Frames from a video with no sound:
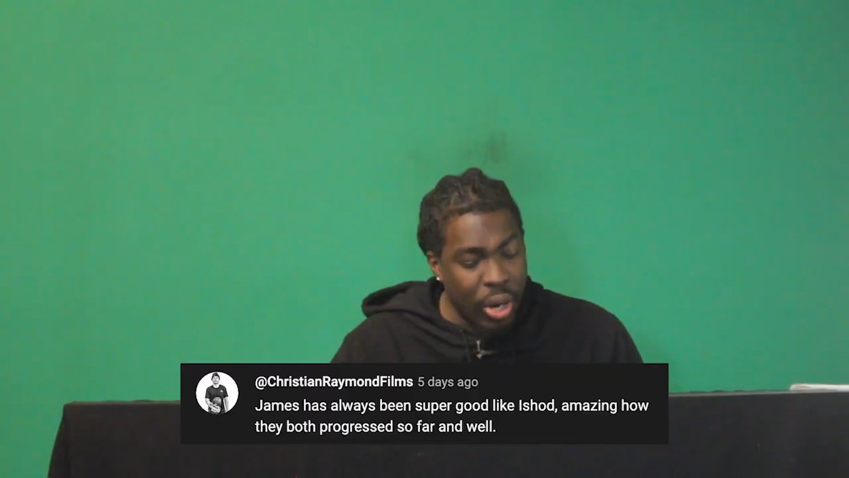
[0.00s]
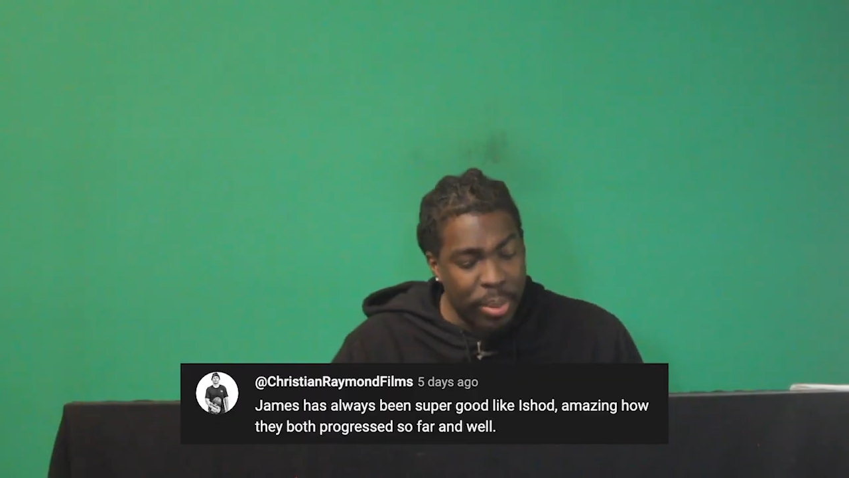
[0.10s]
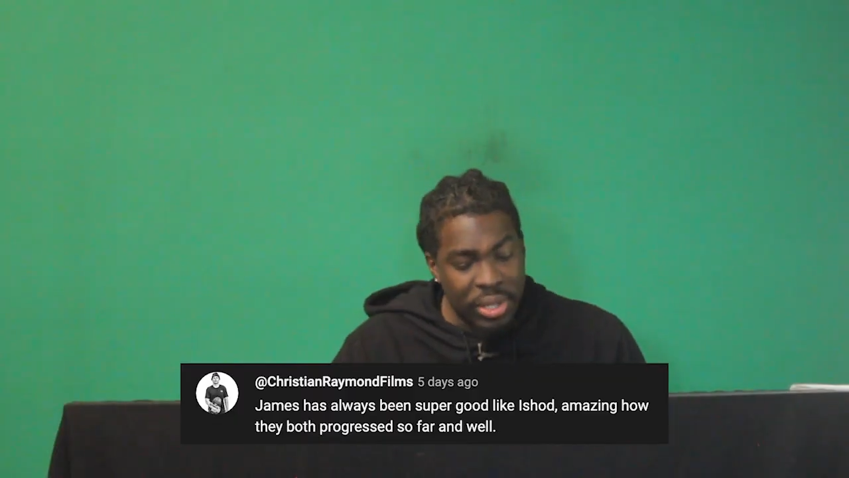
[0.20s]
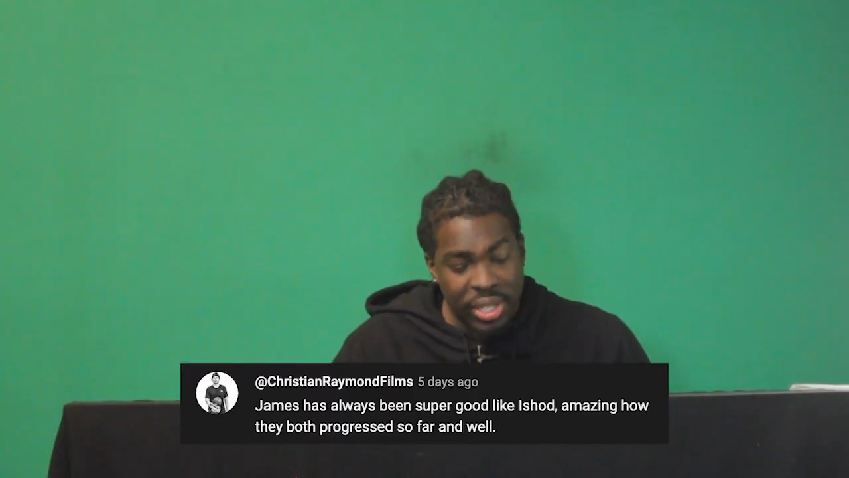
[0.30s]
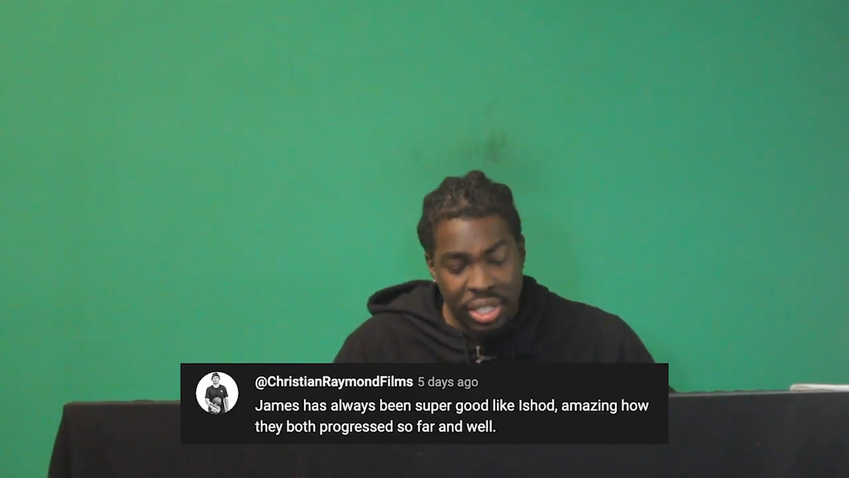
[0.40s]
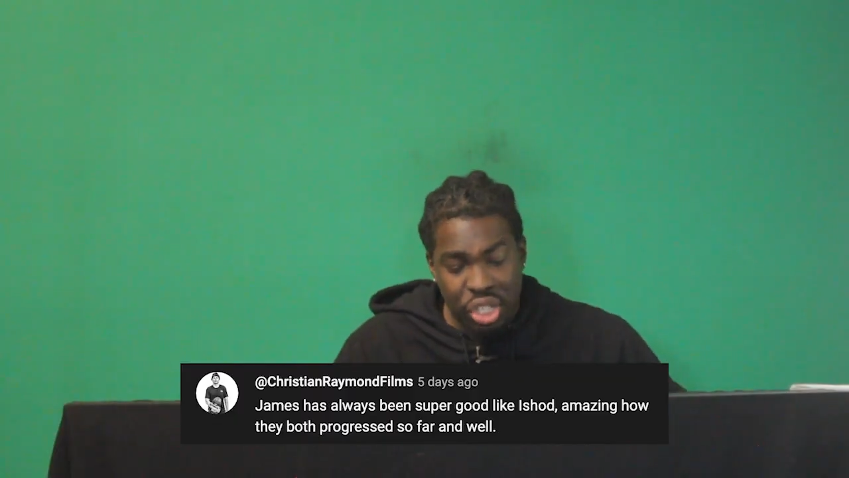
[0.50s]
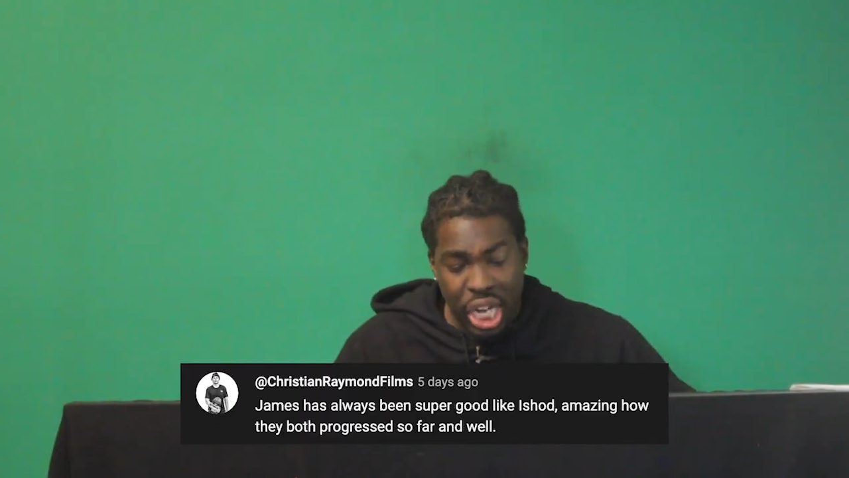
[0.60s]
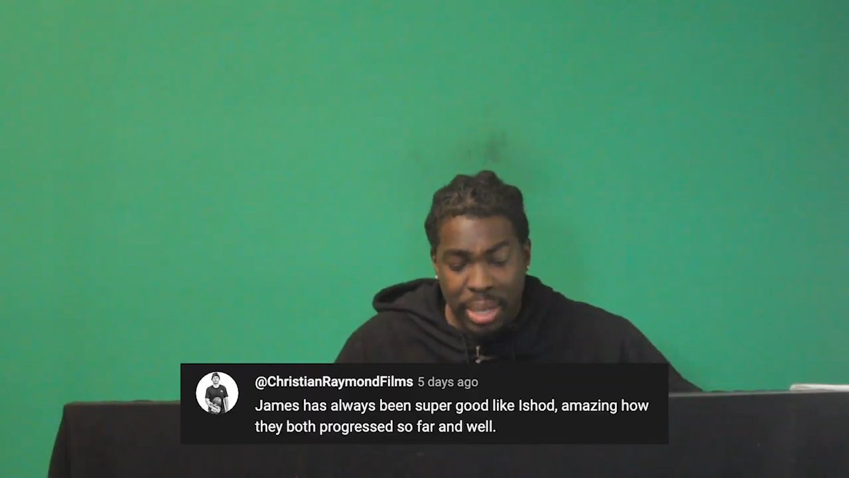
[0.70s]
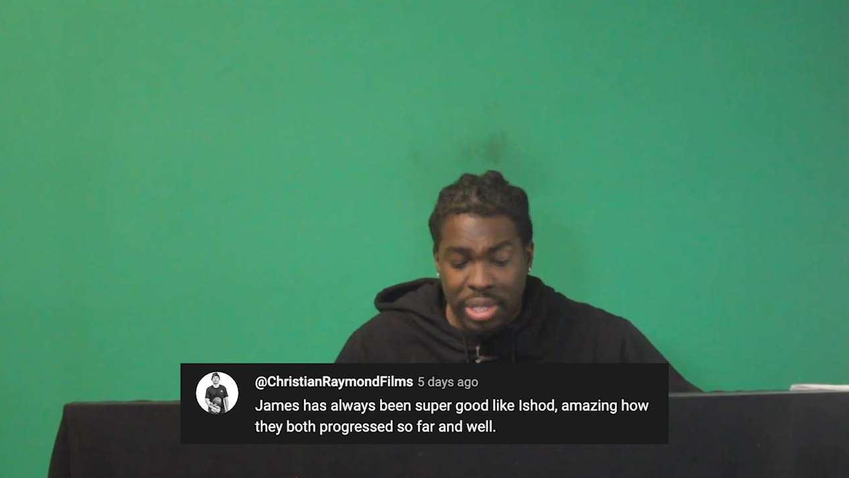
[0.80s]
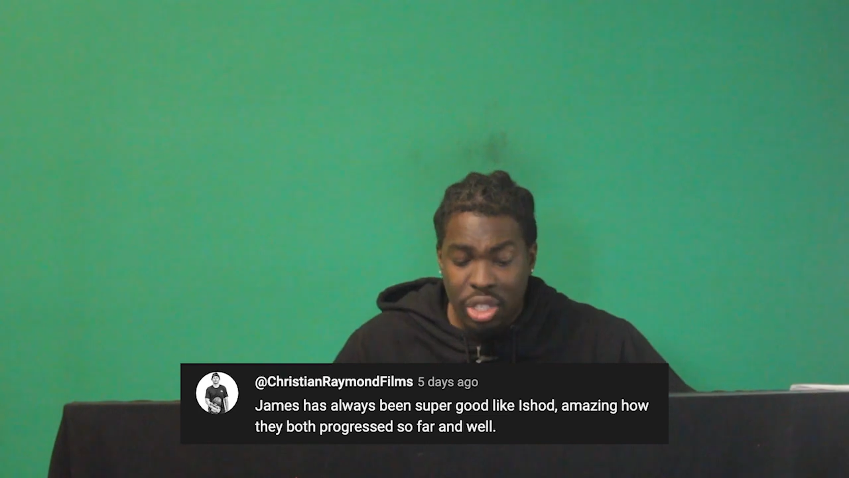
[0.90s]
Raymond says
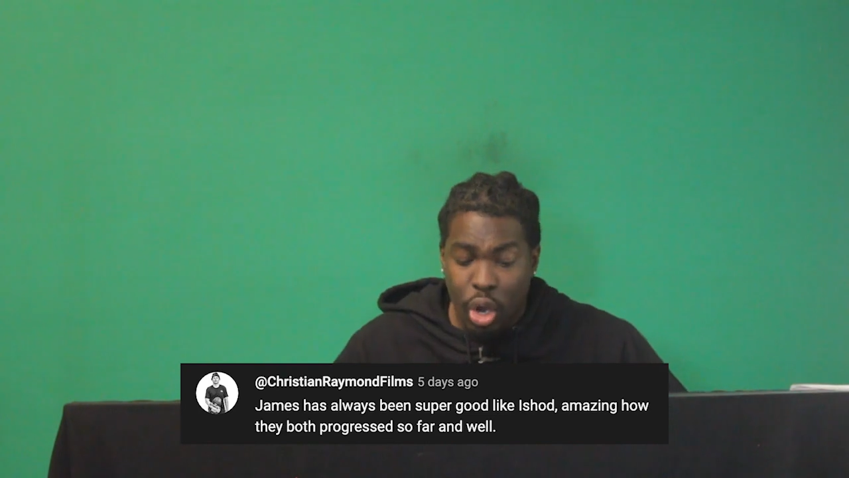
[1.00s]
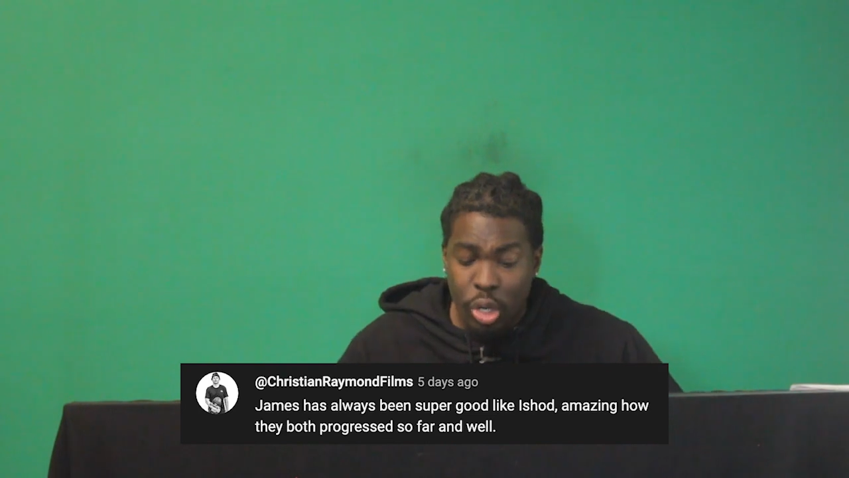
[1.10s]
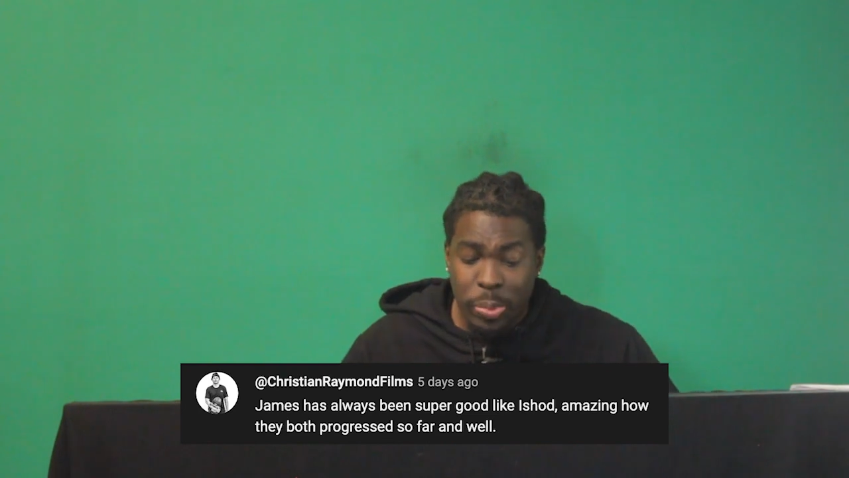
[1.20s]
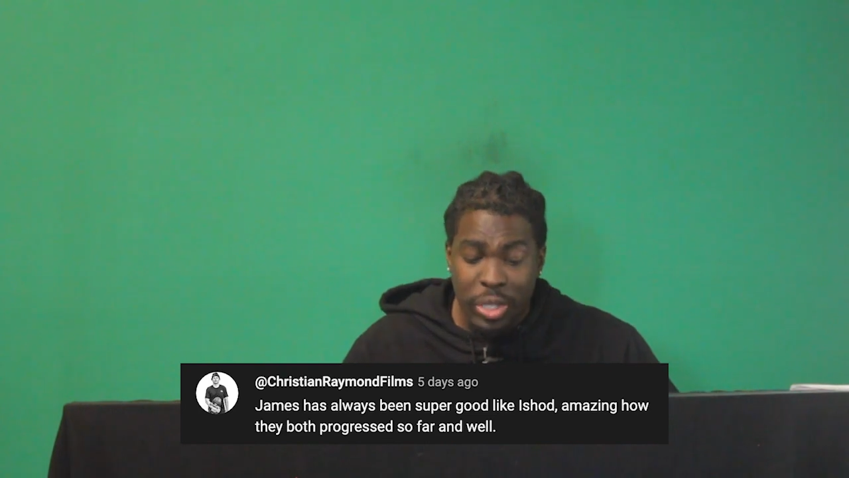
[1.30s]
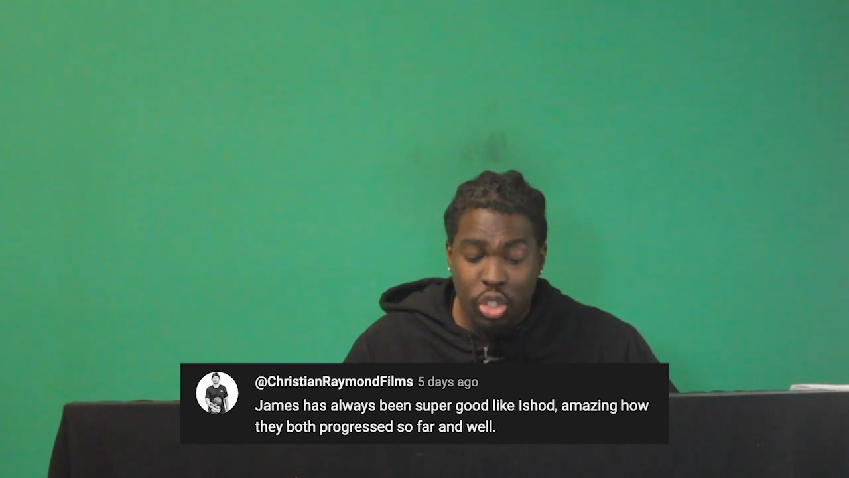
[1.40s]
James has always been